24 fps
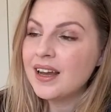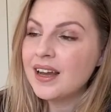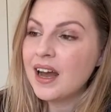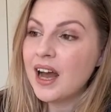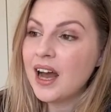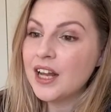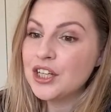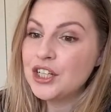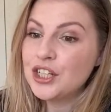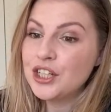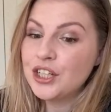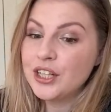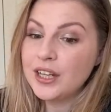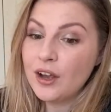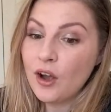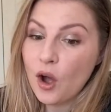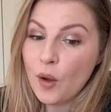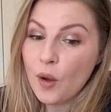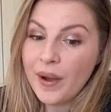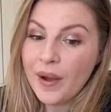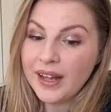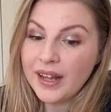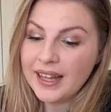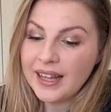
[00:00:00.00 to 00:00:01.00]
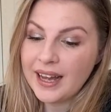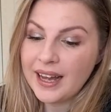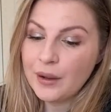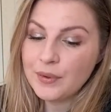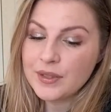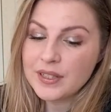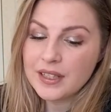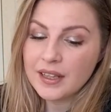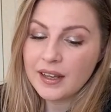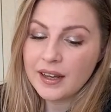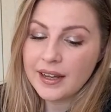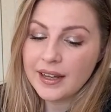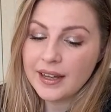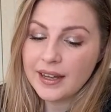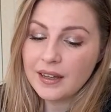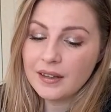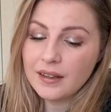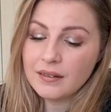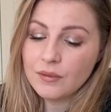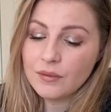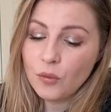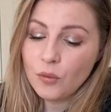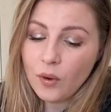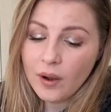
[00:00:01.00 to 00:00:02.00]
and she got a palette, I was like,
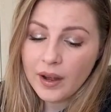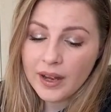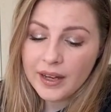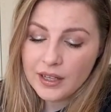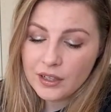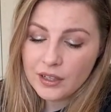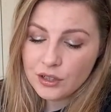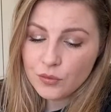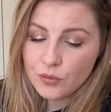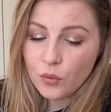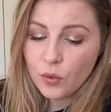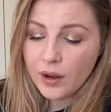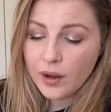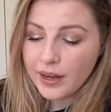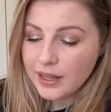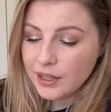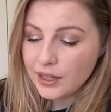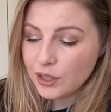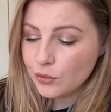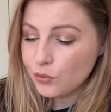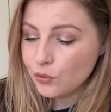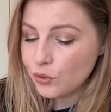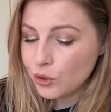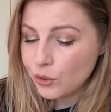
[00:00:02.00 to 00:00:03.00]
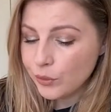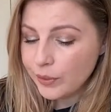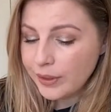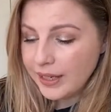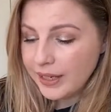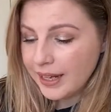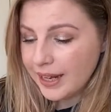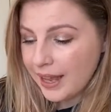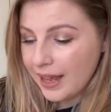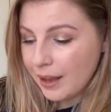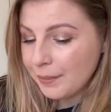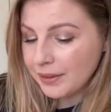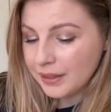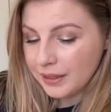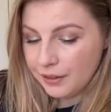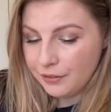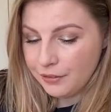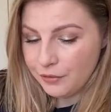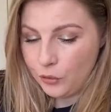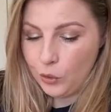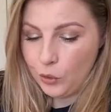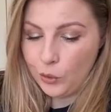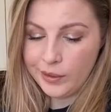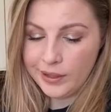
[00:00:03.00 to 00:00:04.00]
why, why are you ruining Emily
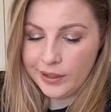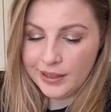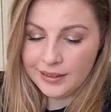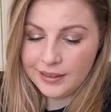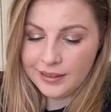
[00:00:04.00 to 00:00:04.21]
for me?